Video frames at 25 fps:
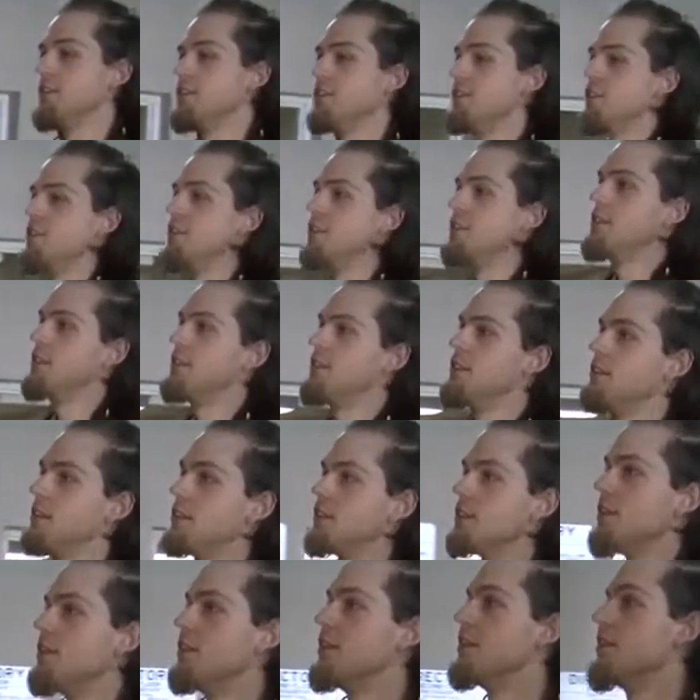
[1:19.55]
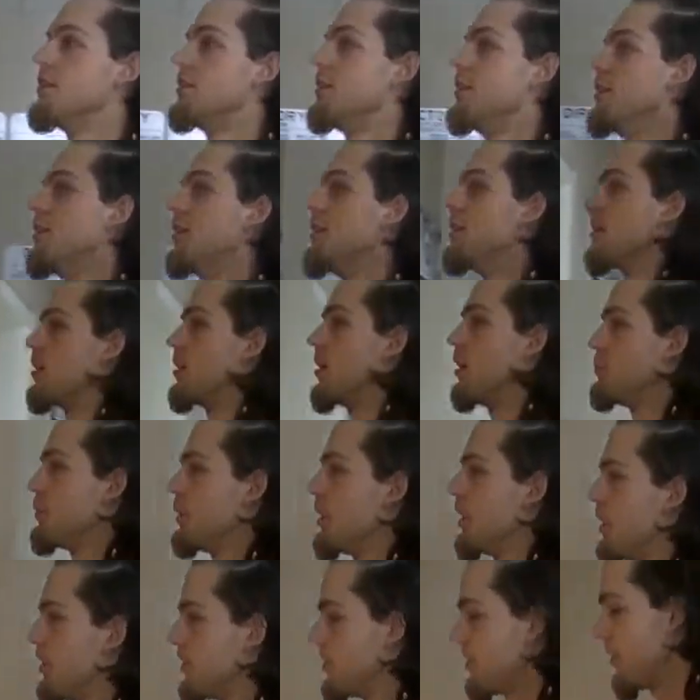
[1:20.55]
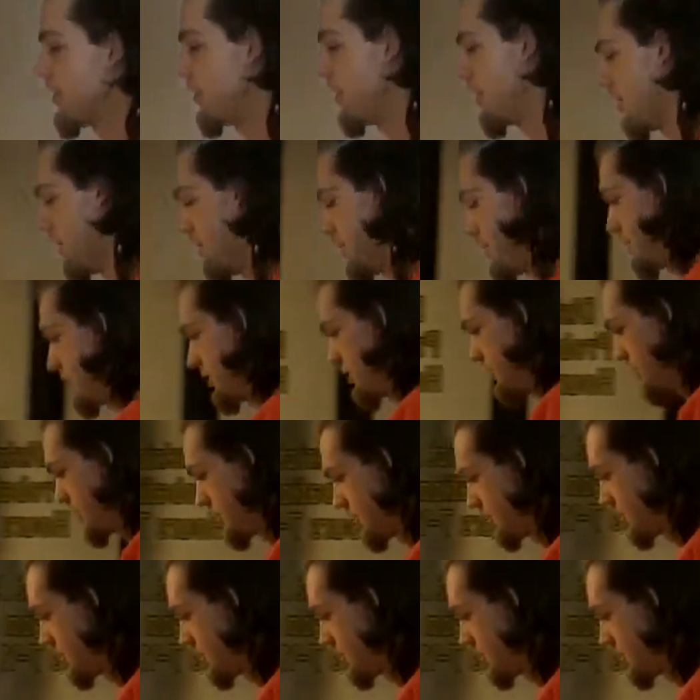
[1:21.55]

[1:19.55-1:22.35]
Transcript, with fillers: main focus was protecting those he cares about.